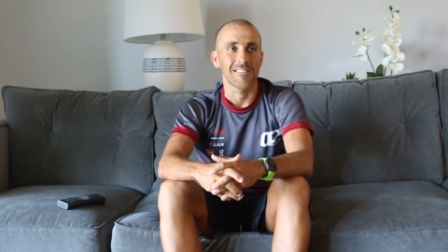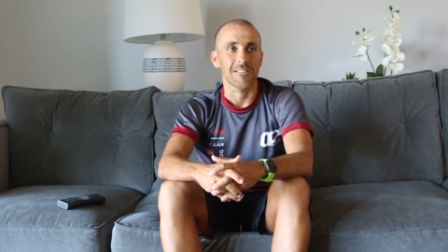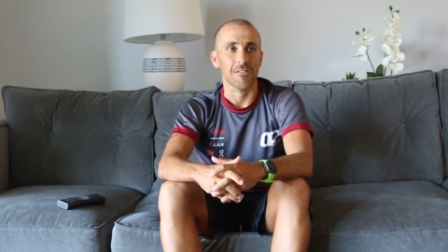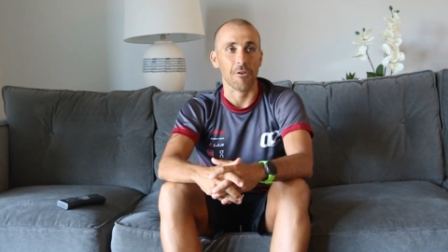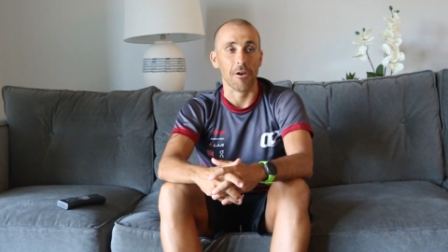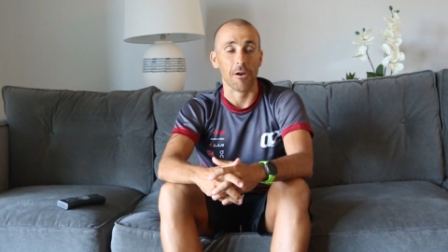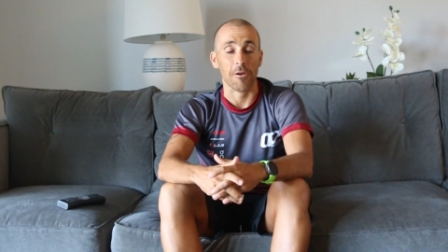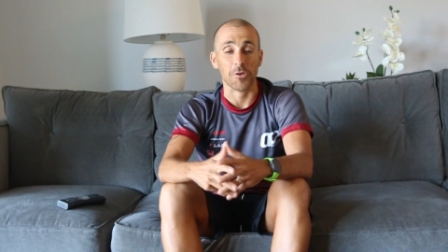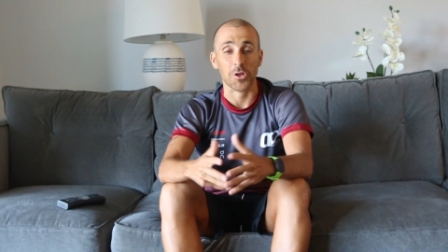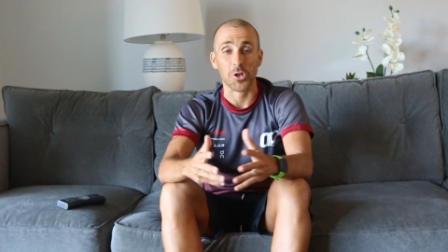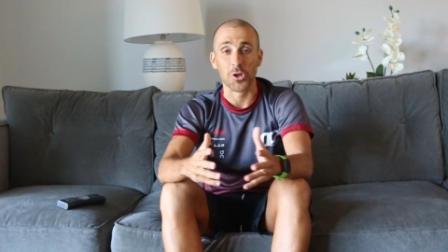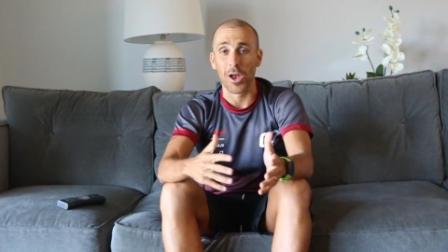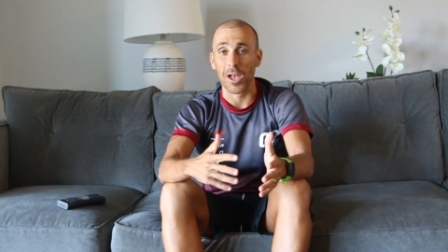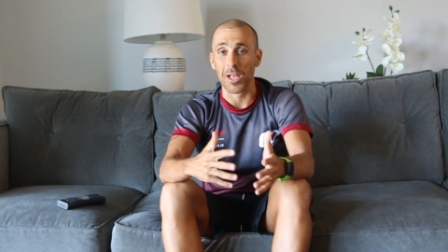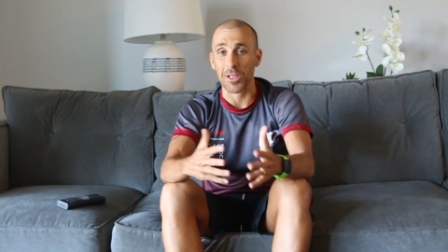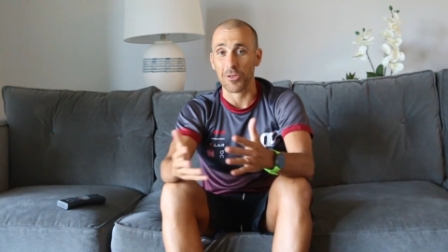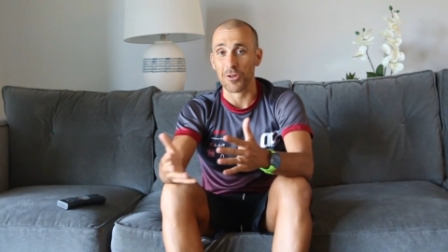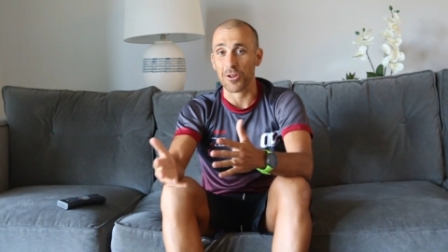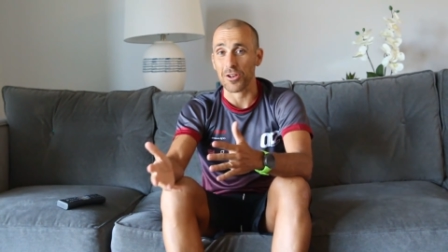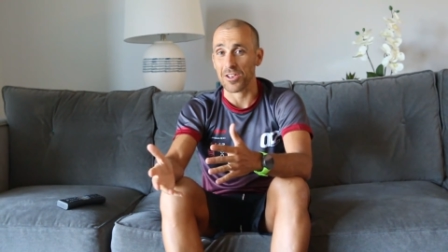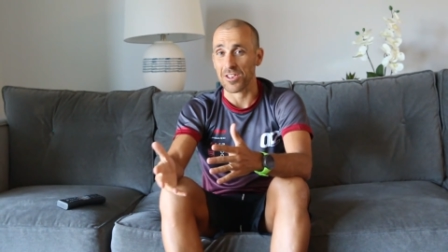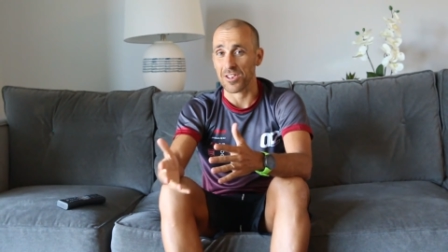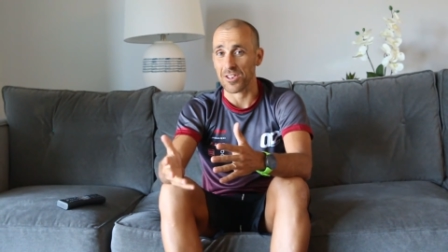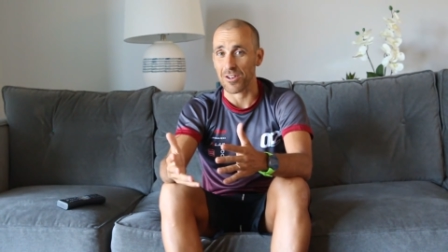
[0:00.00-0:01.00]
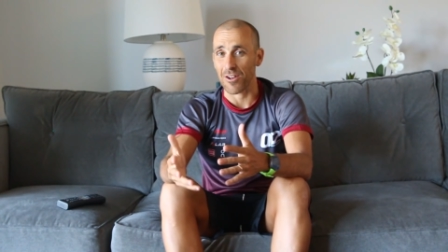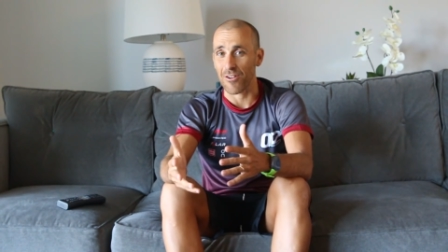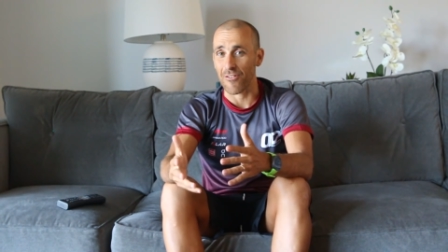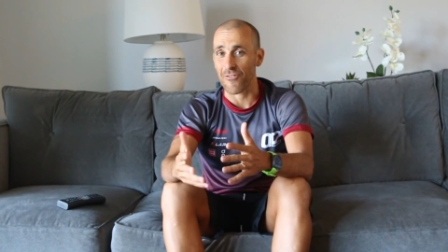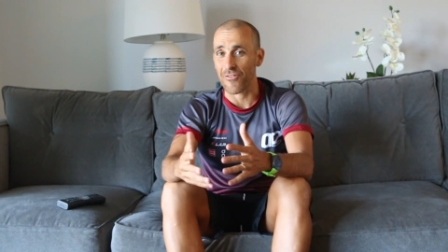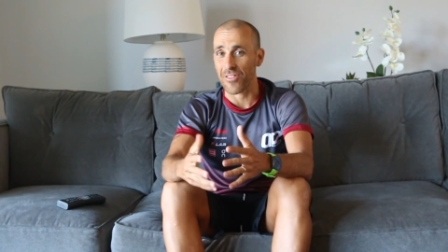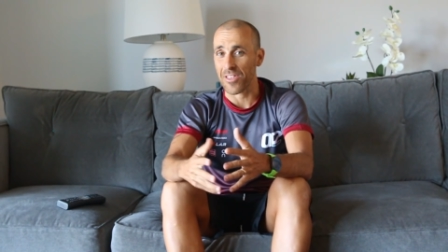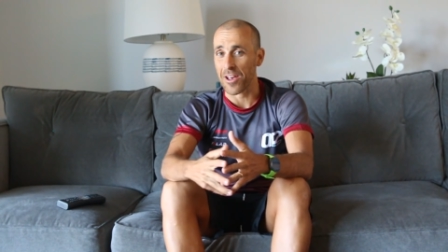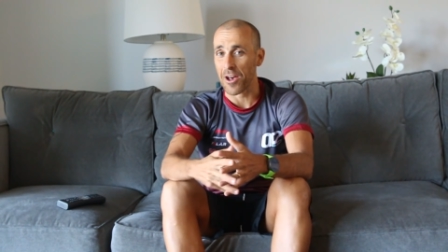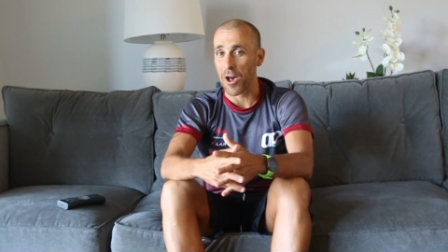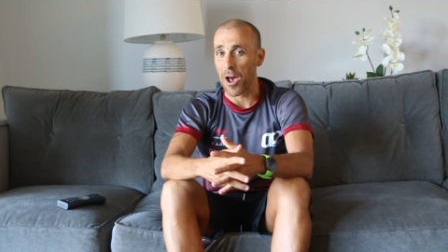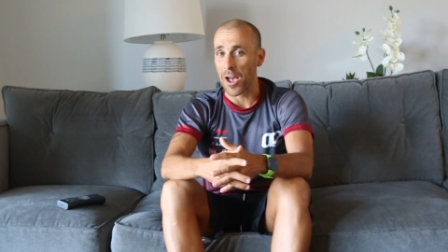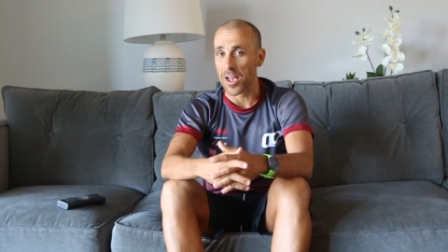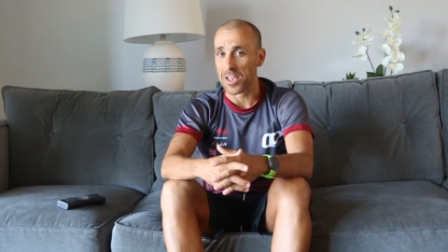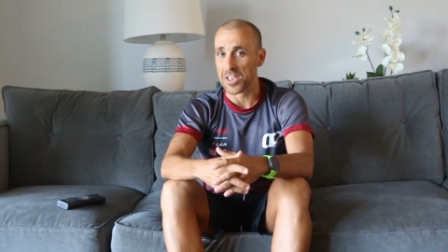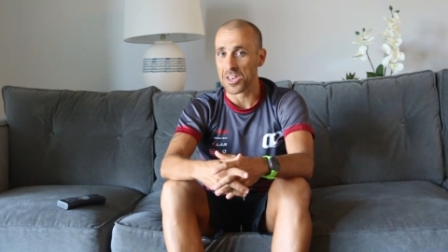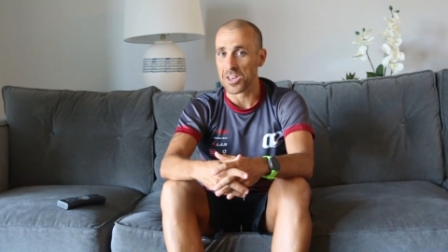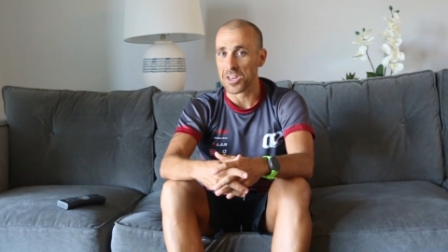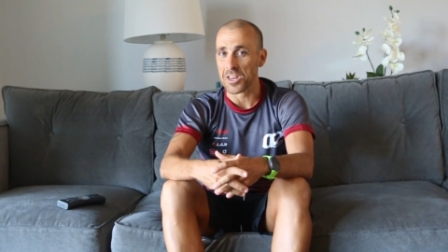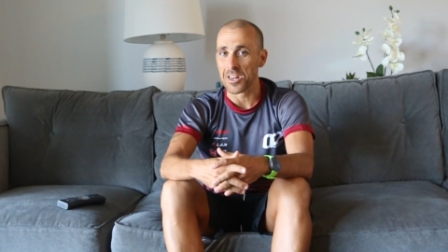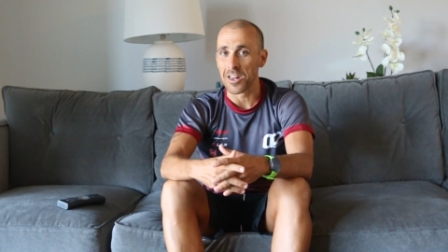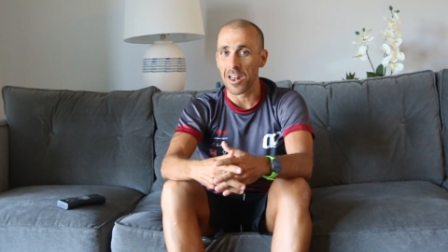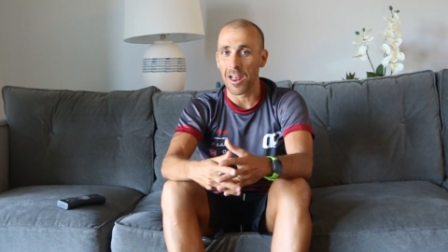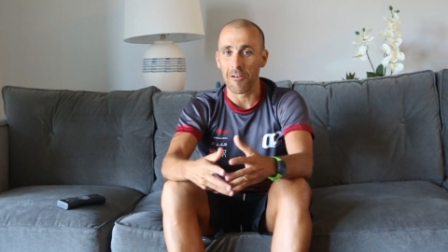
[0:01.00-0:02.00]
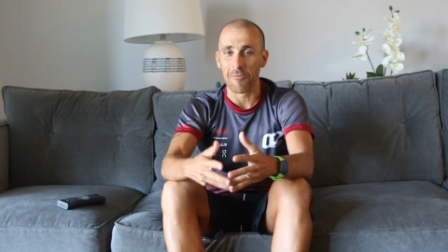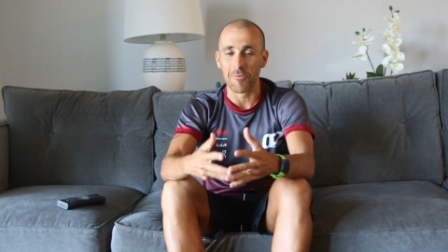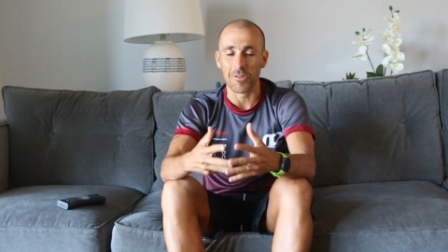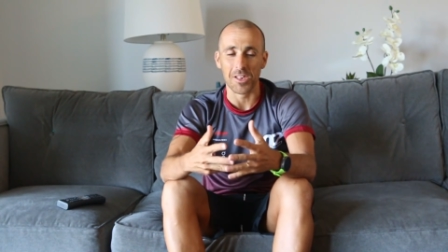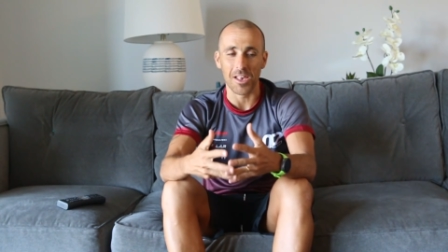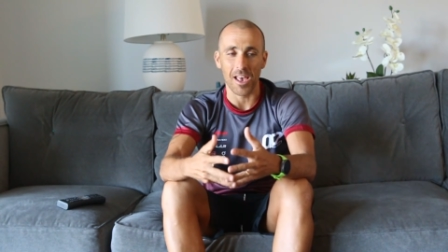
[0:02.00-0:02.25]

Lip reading: So I was trying to conserve the oxygen I